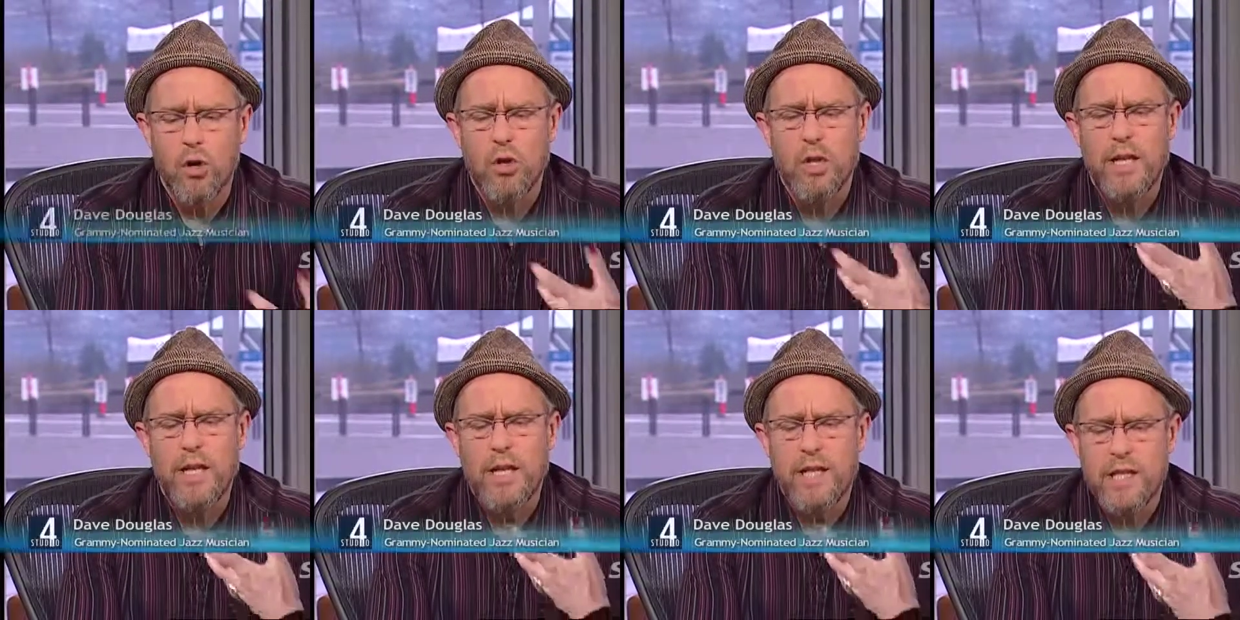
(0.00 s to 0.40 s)

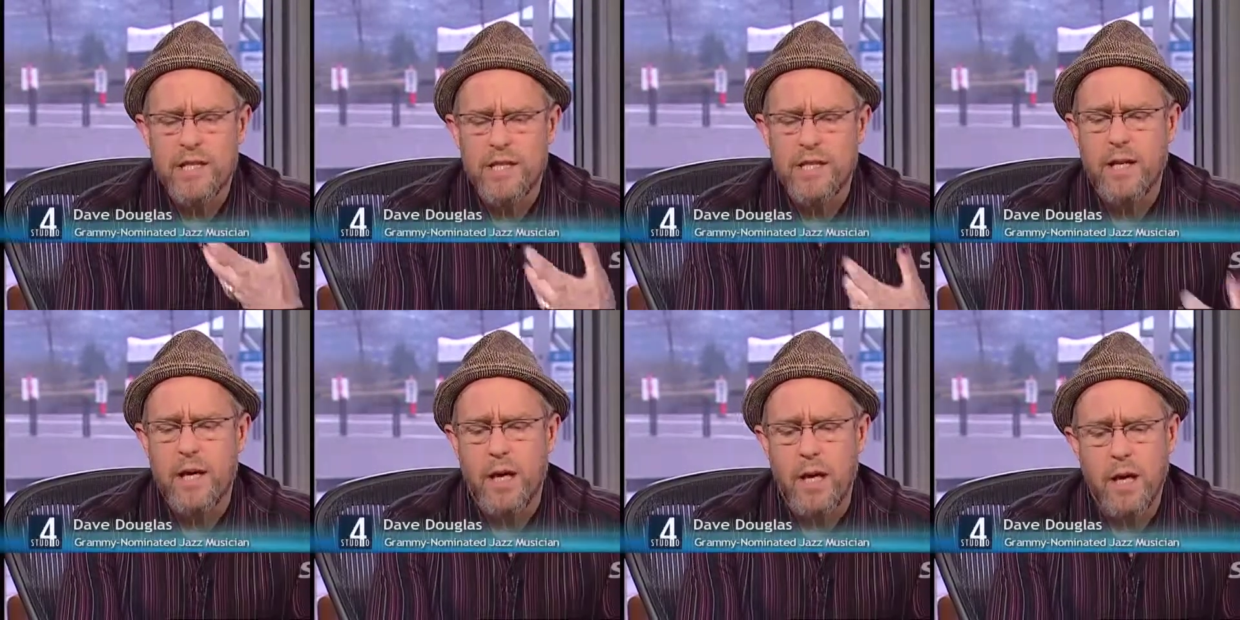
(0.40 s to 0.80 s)

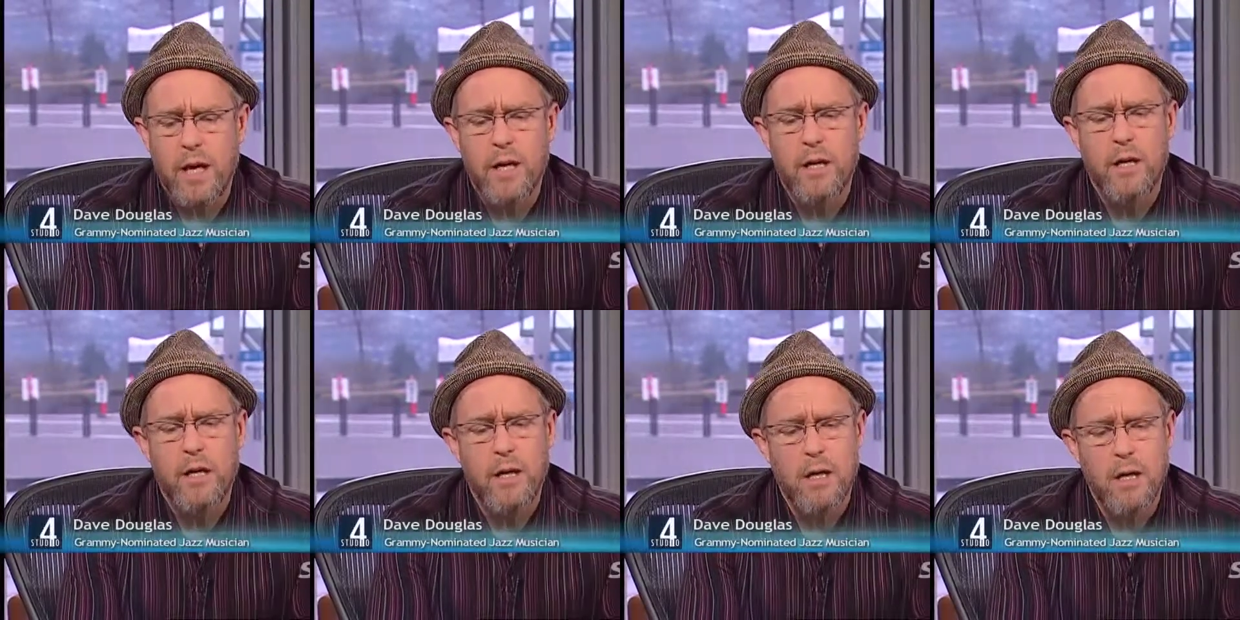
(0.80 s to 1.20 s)
Earliest
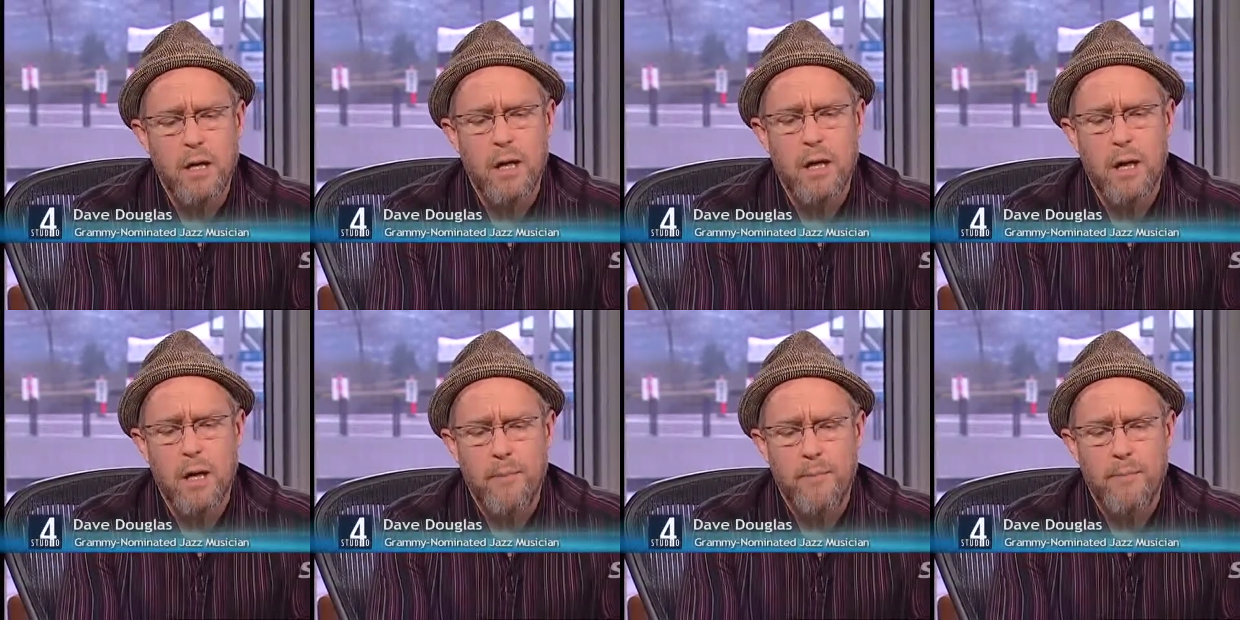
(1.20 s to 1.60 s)

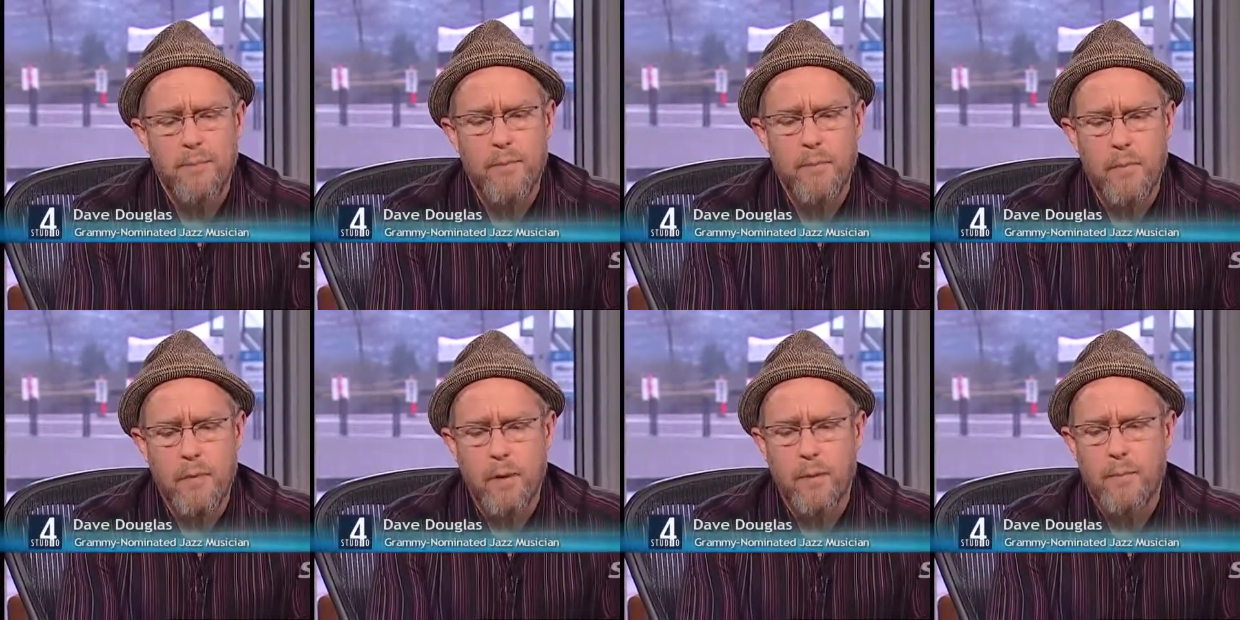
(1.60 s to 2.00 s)

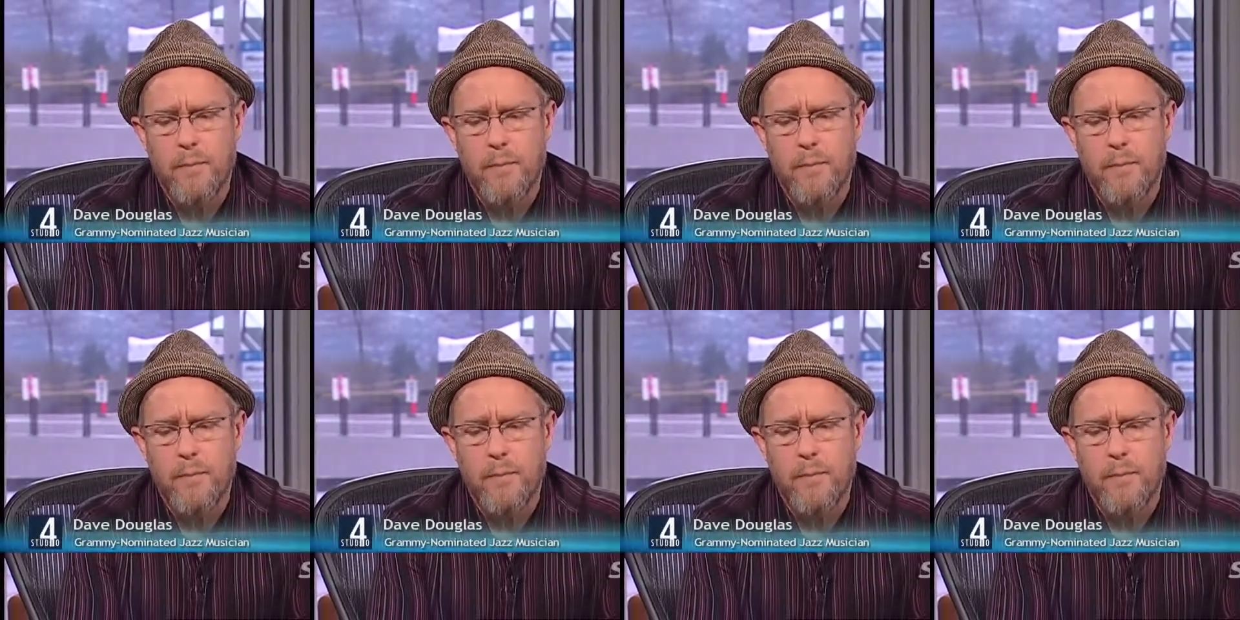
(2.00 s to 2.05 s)
on,